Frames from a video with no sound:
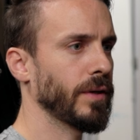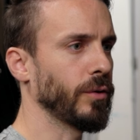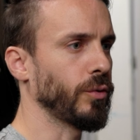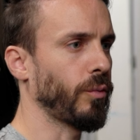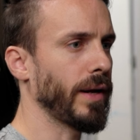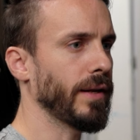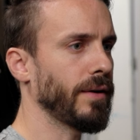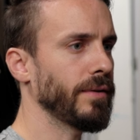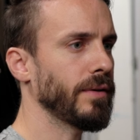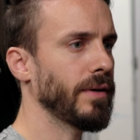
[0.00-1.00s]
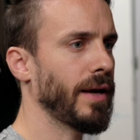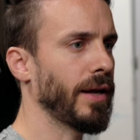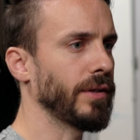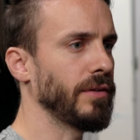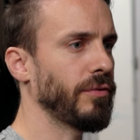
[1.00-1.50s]
go to write on,
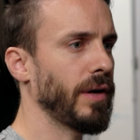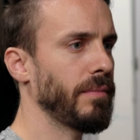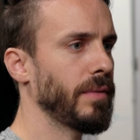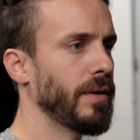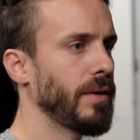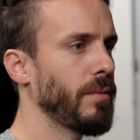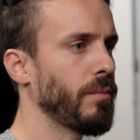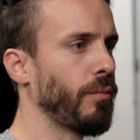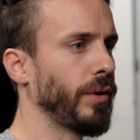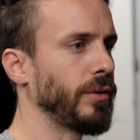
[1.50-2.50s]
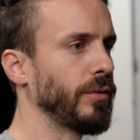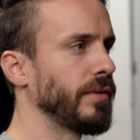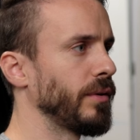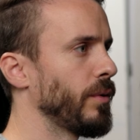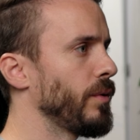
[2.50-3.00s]
add a keyframe, bring to
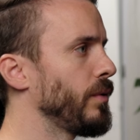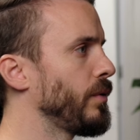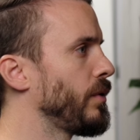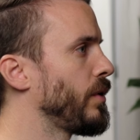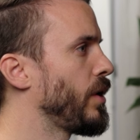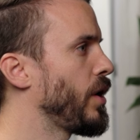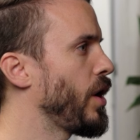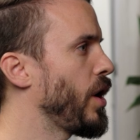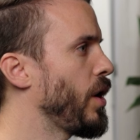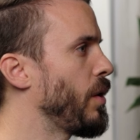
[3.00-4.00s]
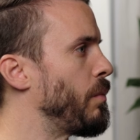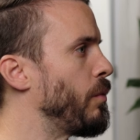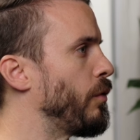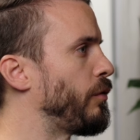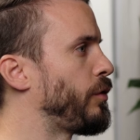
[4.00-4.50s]
zero,
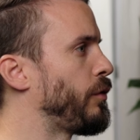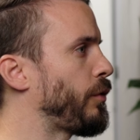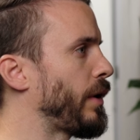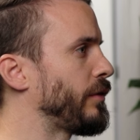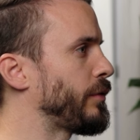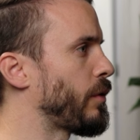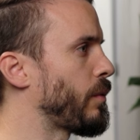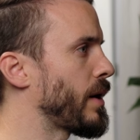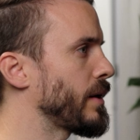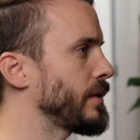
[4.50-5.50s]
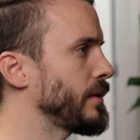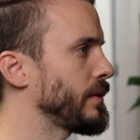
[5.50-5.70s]
move a few frames forward,